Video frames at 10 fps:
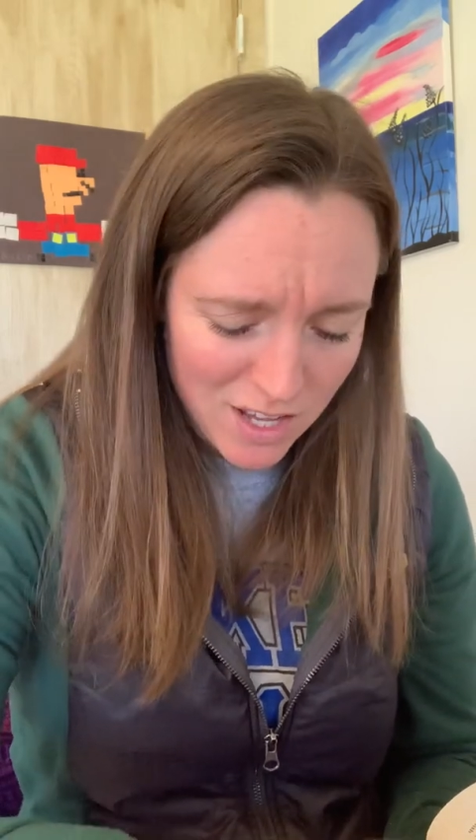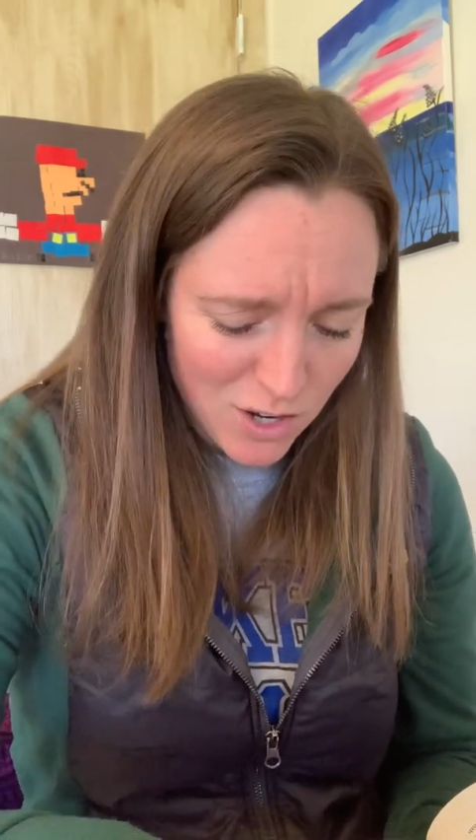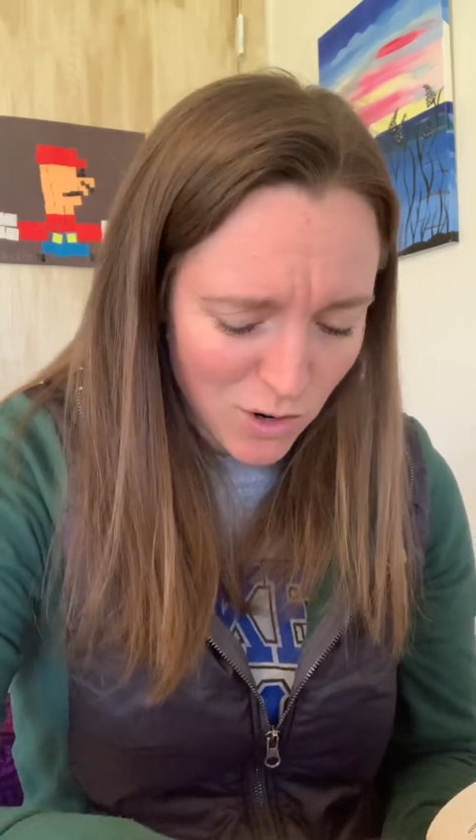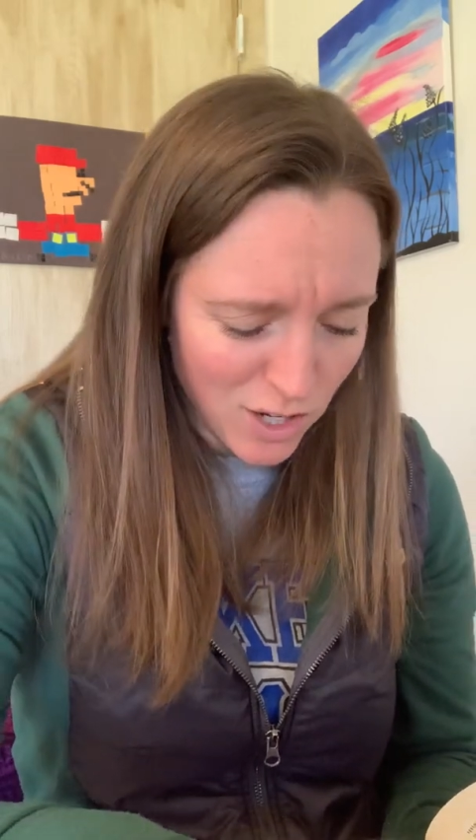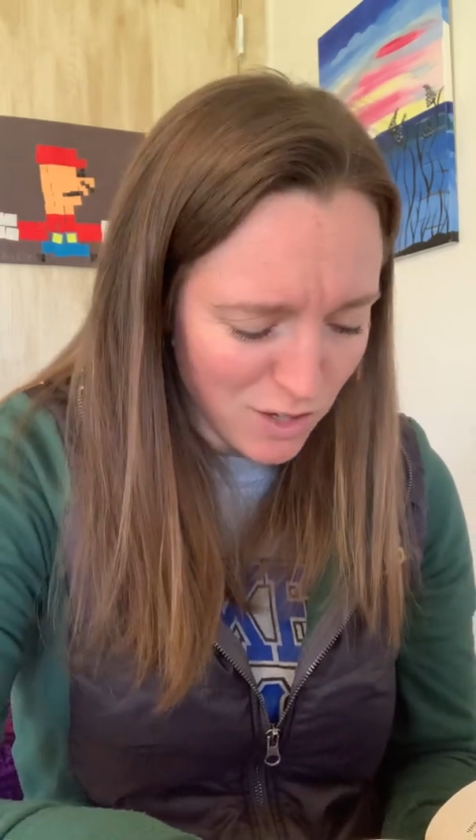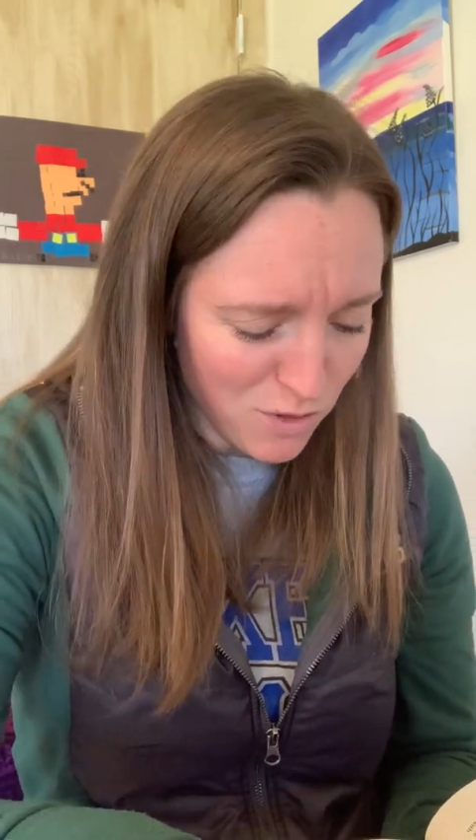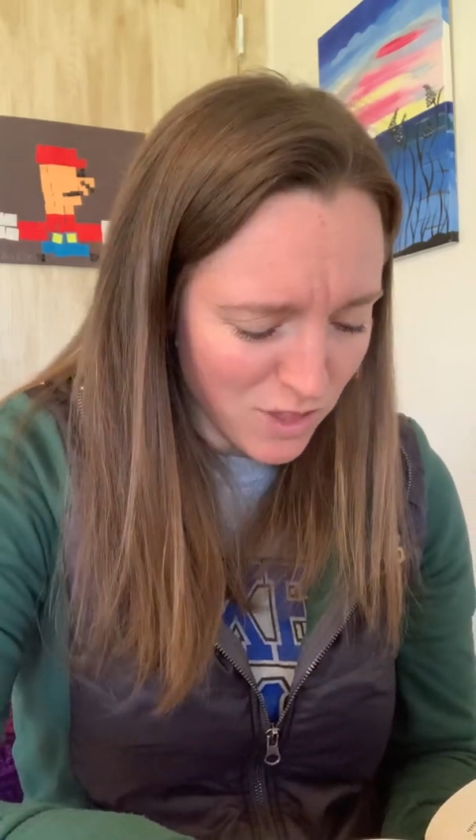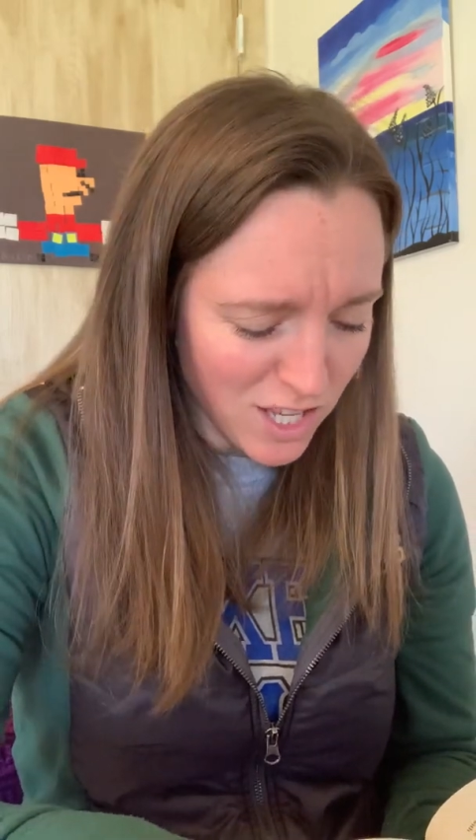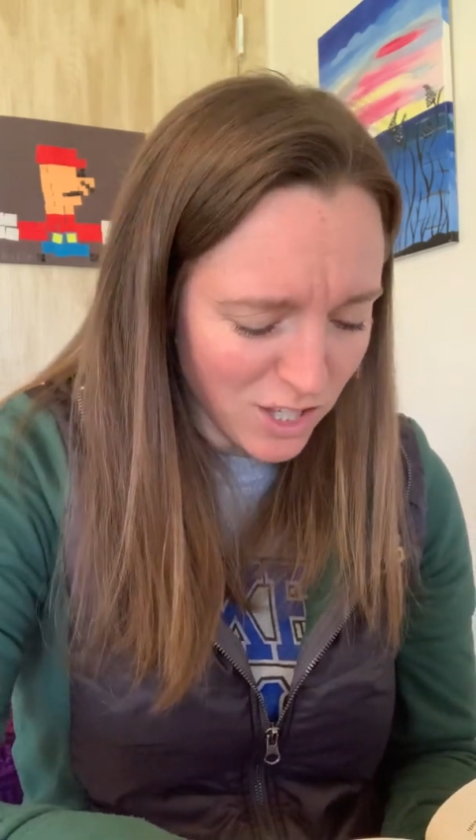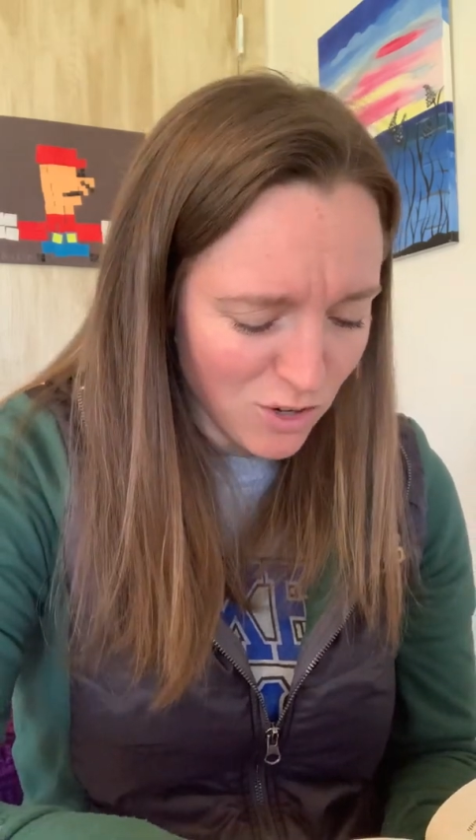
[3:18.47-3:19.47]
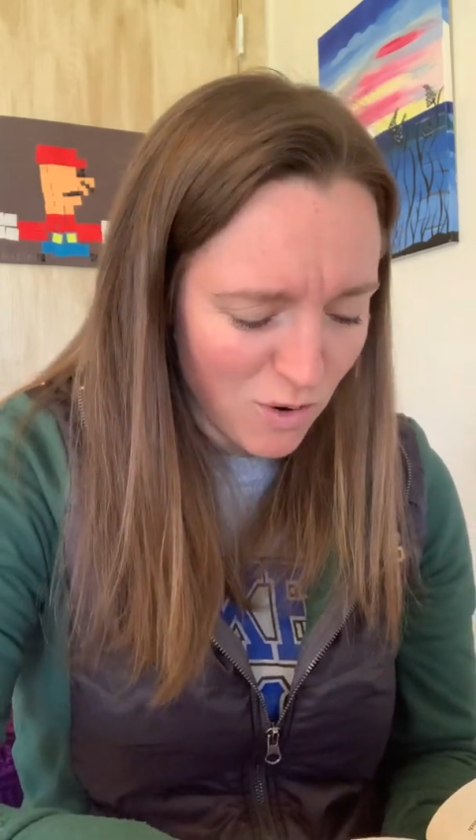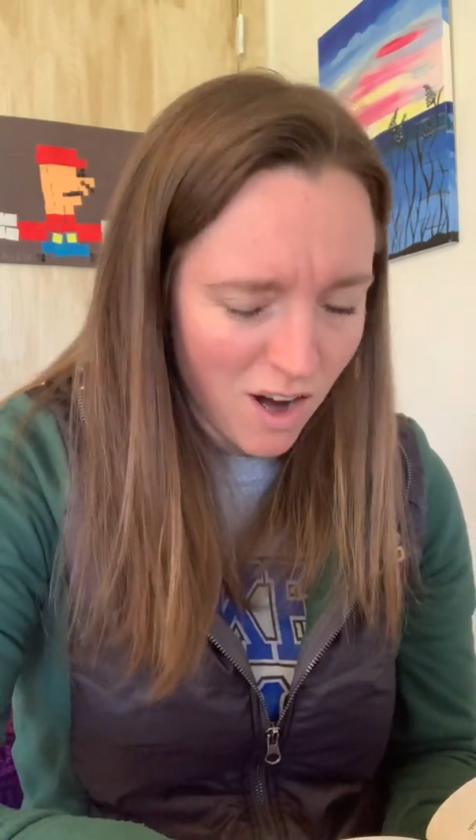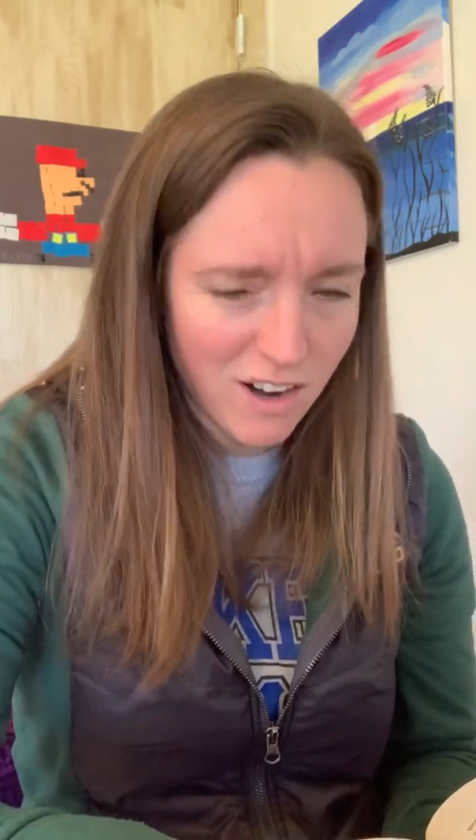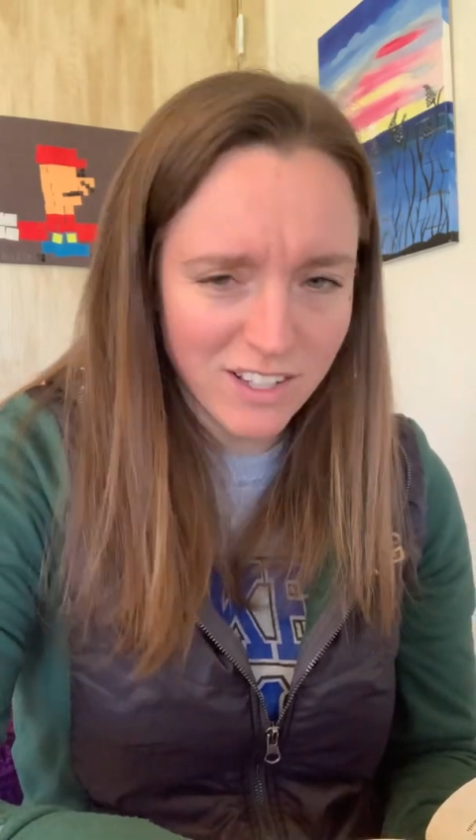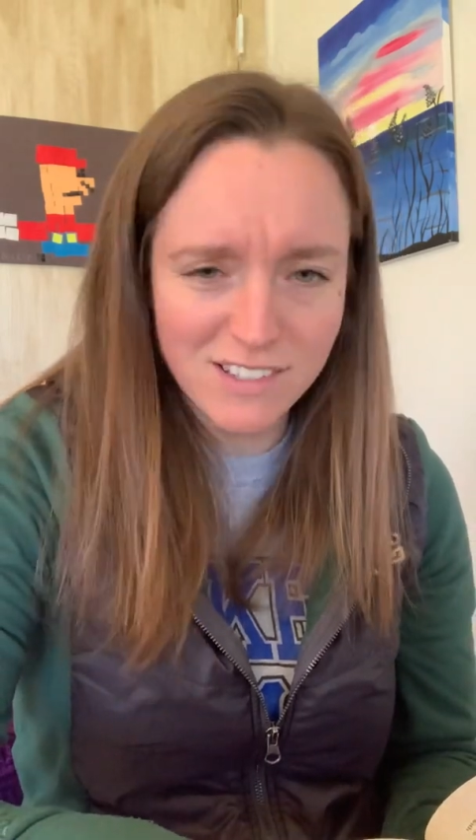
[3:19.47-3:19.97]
Who do you think you are, you